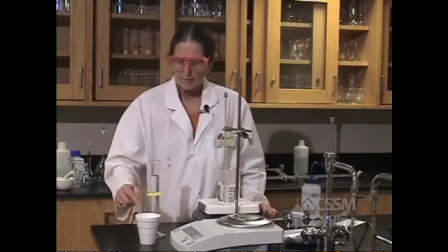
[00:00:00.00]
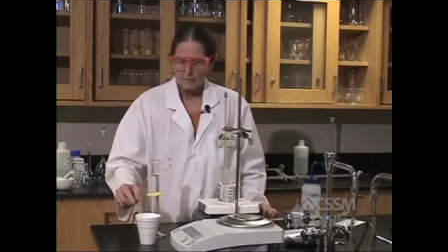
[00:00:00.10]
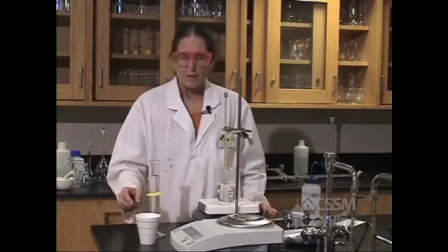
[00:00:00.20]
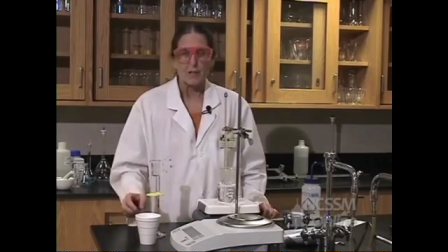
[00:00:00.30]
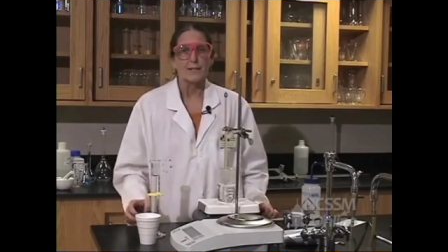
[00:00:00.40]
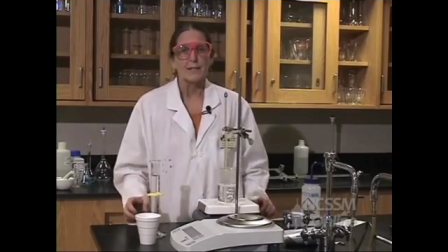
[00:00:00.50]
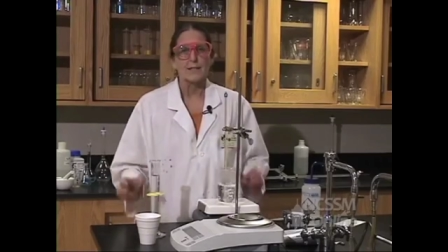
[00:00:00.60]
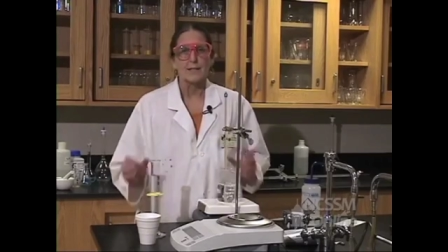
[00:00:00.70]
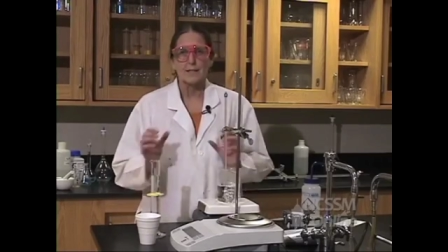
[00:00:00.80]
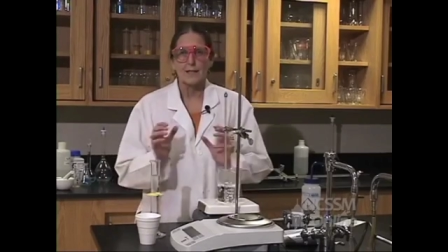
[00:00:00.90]
because
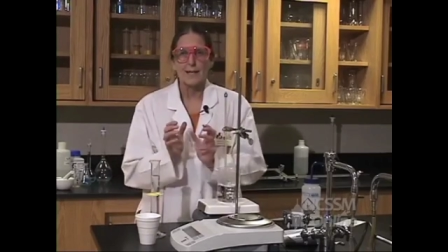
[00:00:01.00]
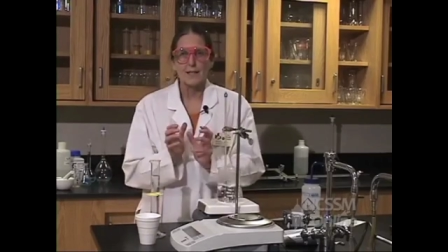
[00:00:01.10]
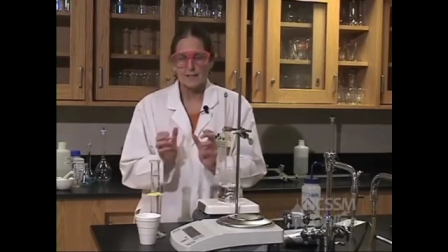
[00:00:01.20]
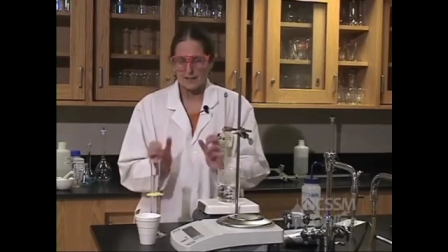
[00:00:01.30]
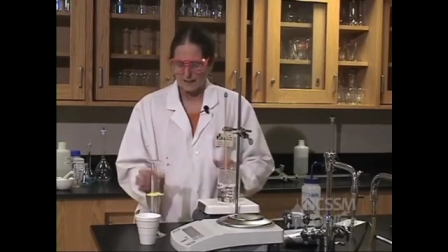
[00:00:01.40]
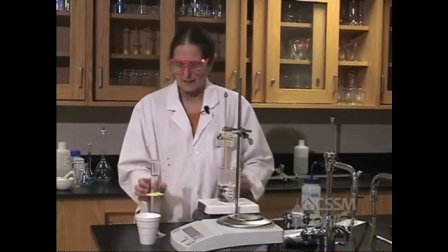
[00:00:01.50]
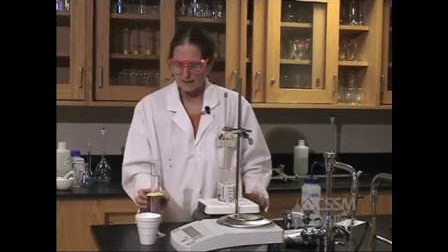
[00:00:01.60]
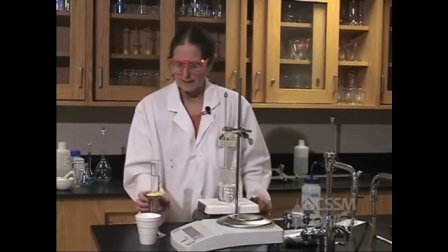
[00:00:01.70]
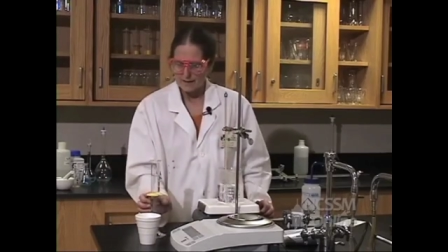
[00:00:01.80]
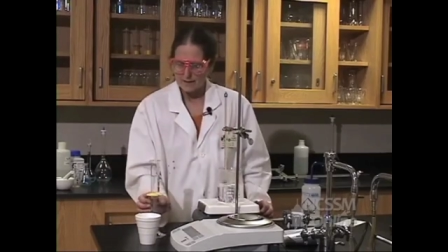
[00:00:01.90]
it's
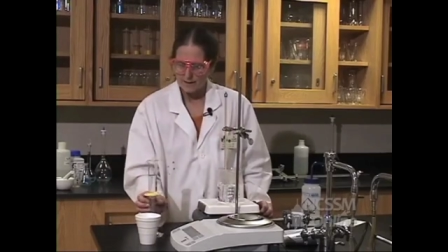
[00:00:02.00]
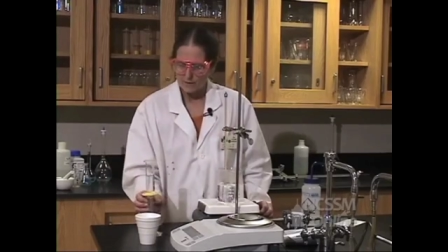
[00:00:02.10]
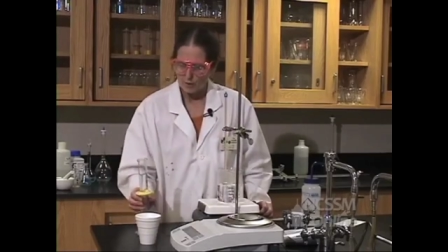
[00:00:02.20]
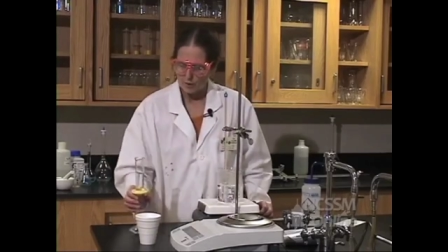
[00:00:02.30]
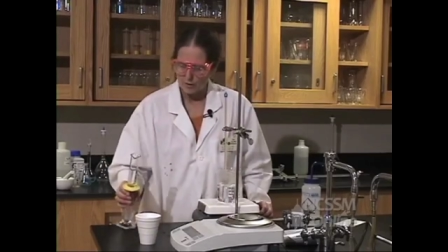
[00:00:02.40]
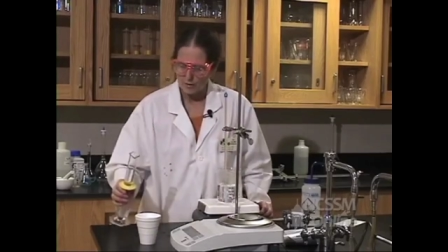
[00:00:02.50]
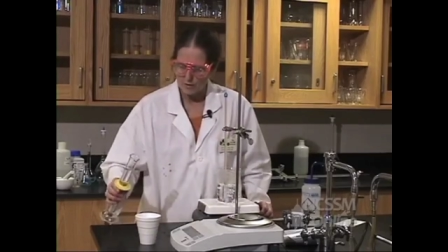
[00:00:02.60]
insulated. And we're going to